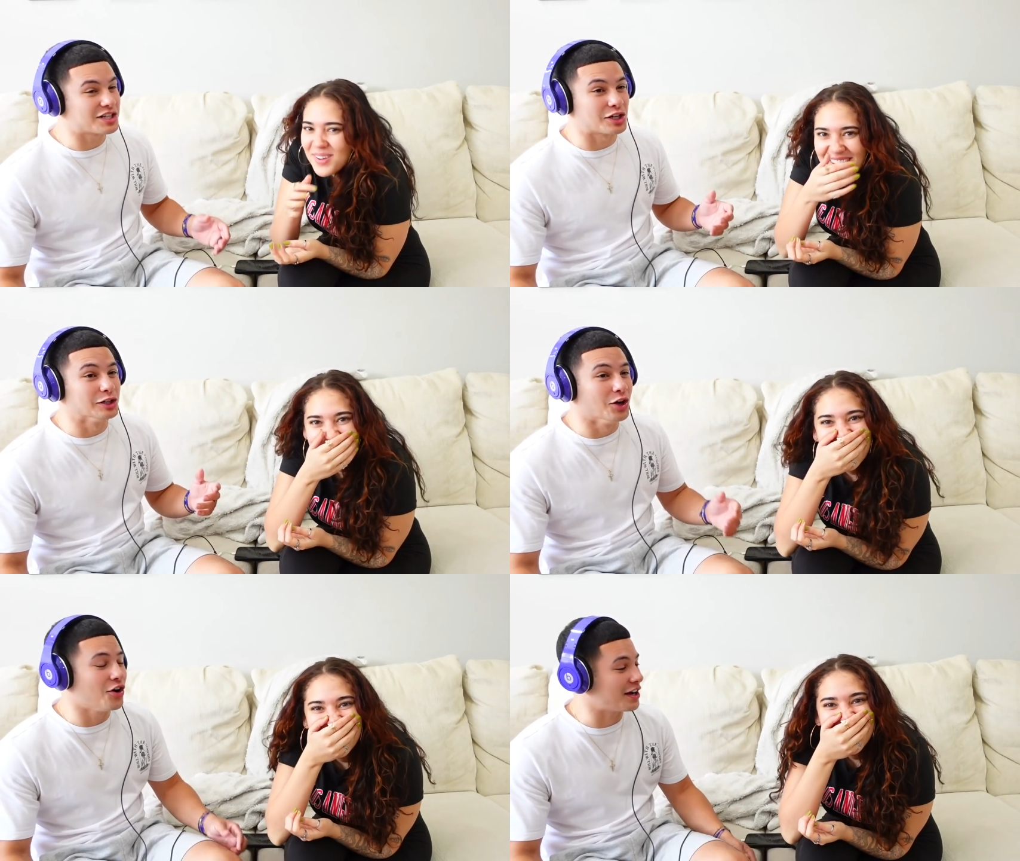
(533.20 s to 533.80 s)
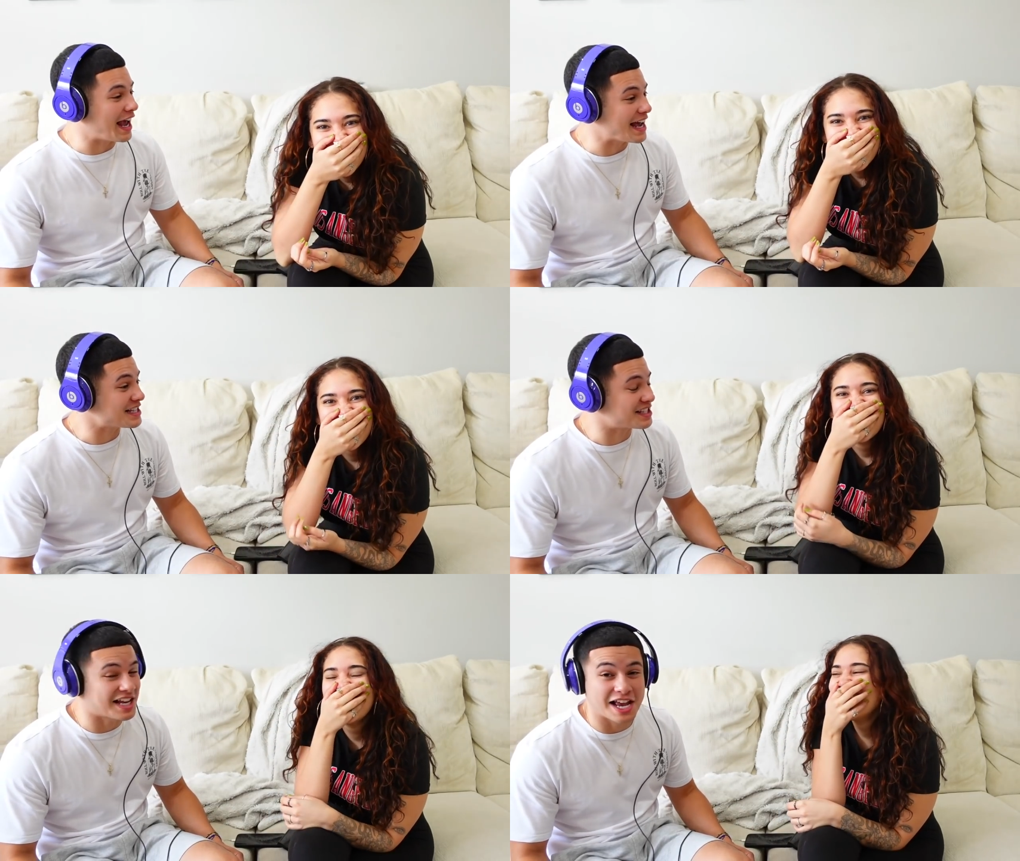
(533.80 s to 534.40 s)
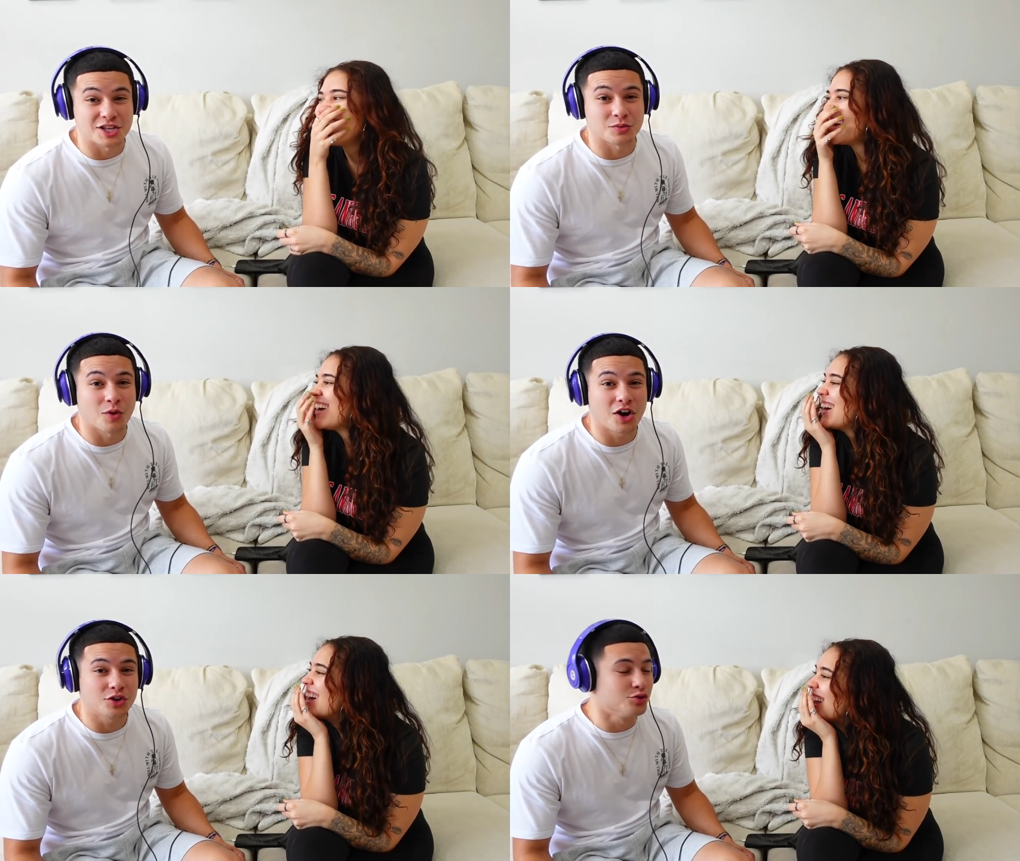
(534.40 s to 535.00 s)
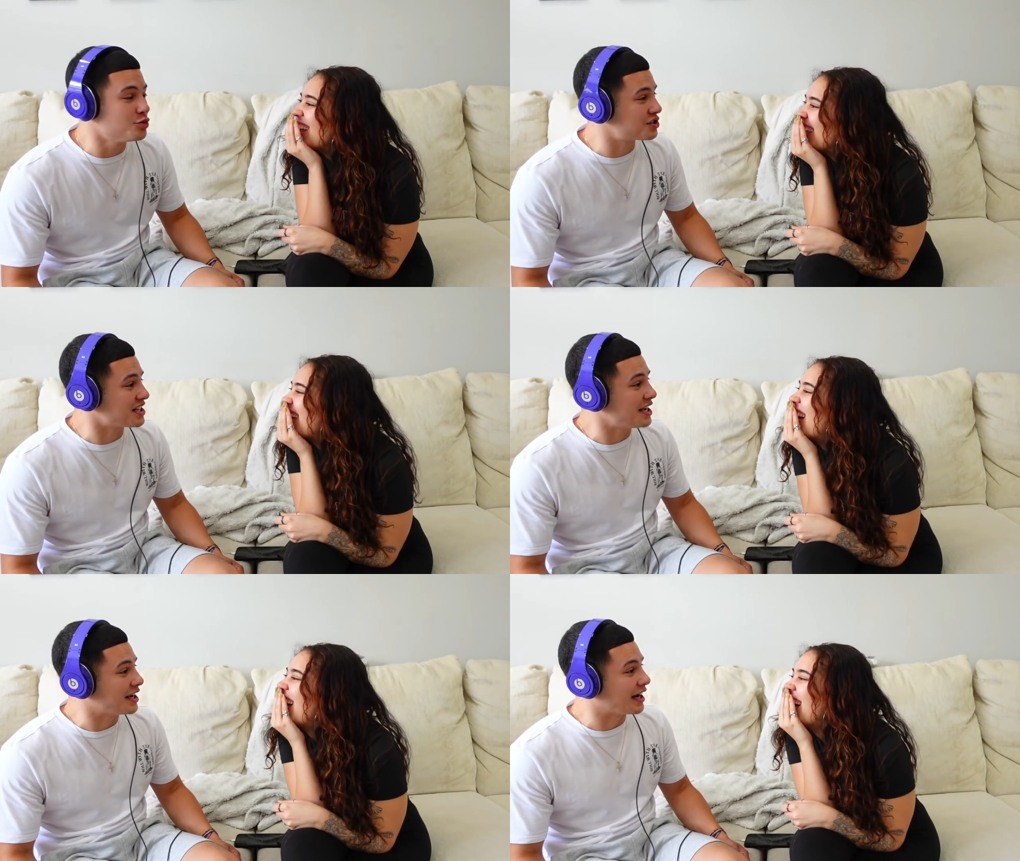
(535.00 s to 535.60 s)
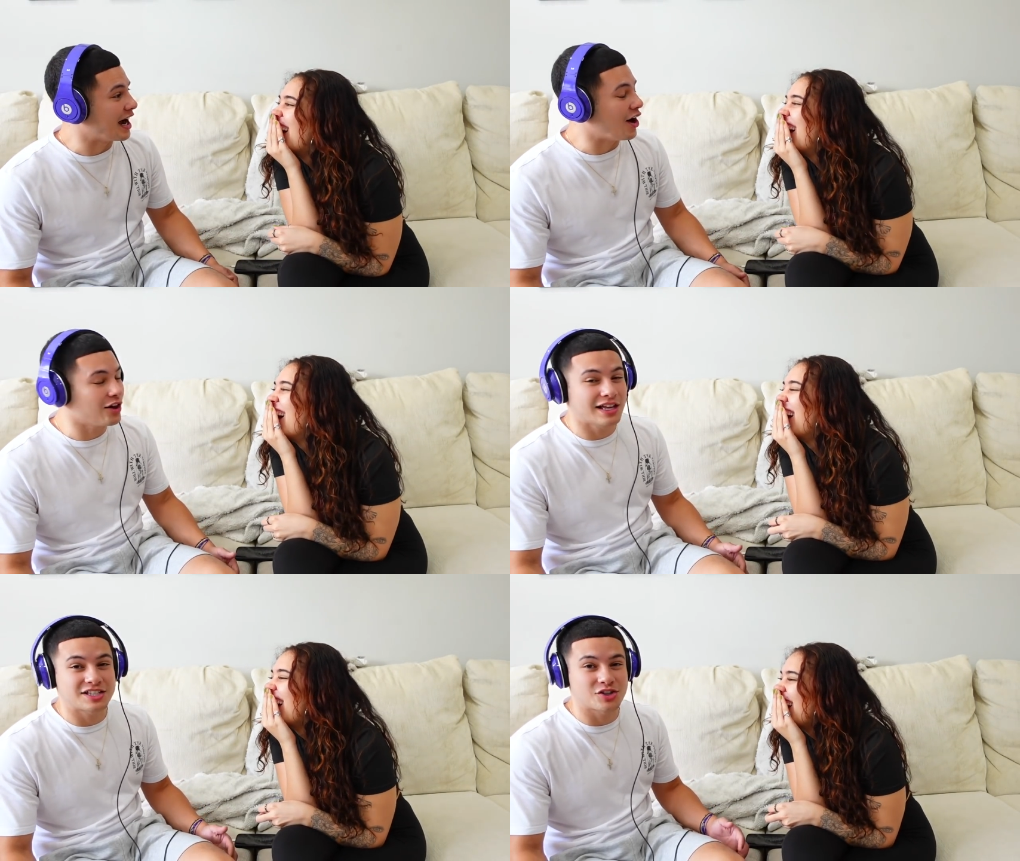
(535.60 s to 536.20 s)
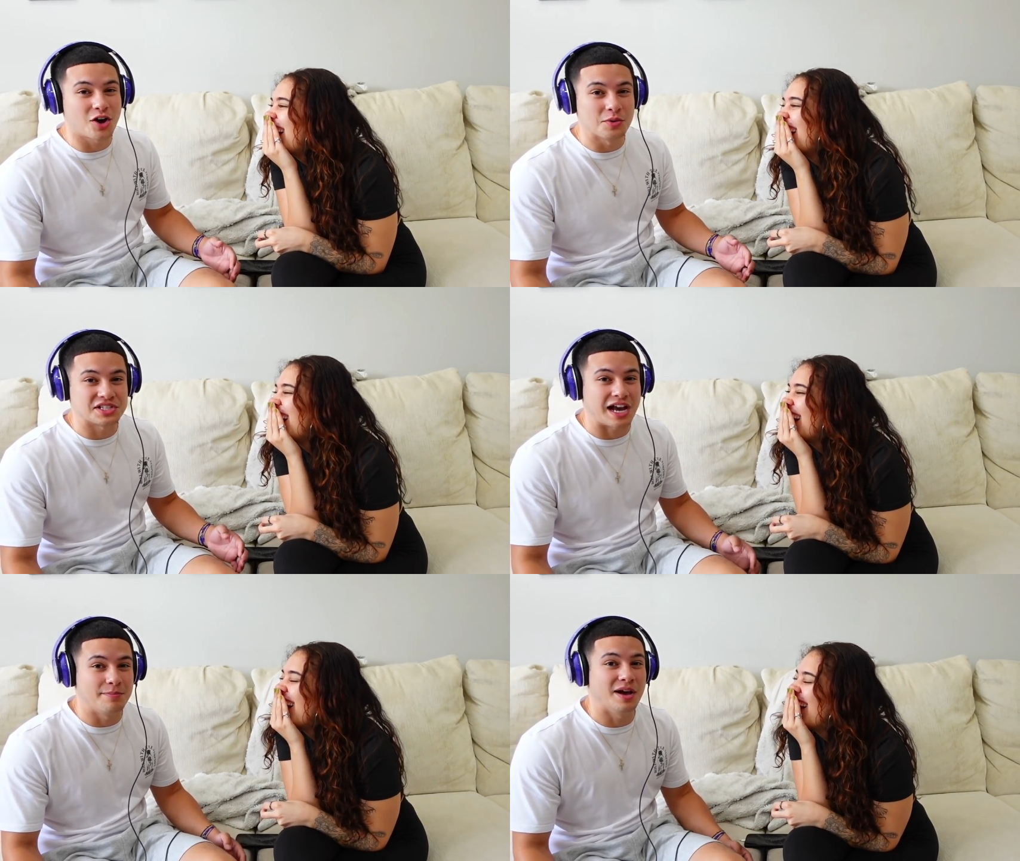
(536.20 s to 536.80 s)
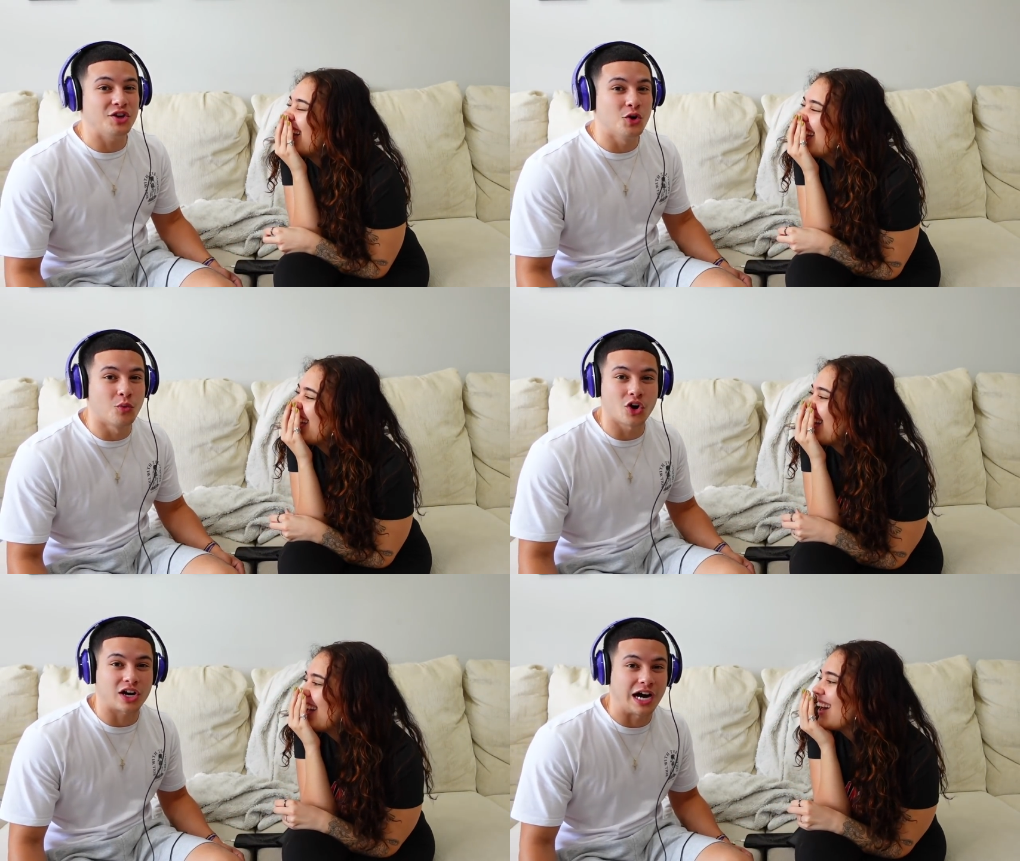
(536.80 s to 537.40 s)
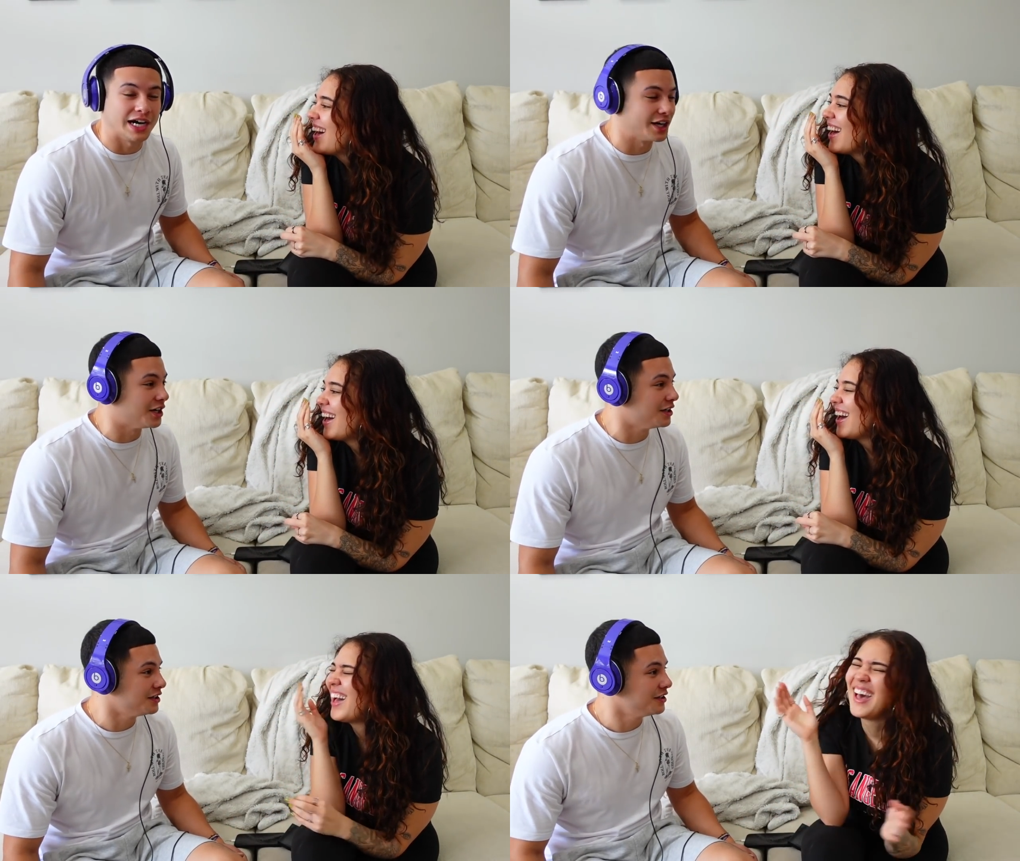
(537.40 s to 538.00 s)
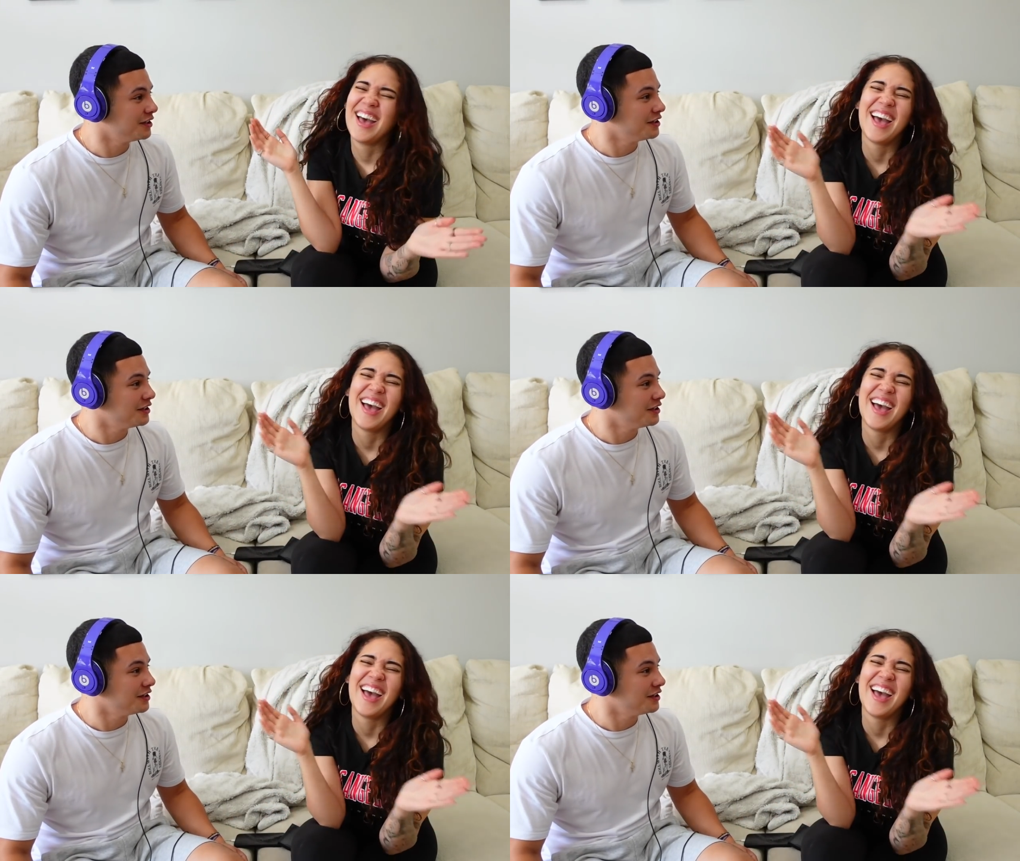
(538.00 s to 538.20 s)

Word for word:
Speaker 1: is a long ass sentence. What are you saying? All I saw was I bet you work on a.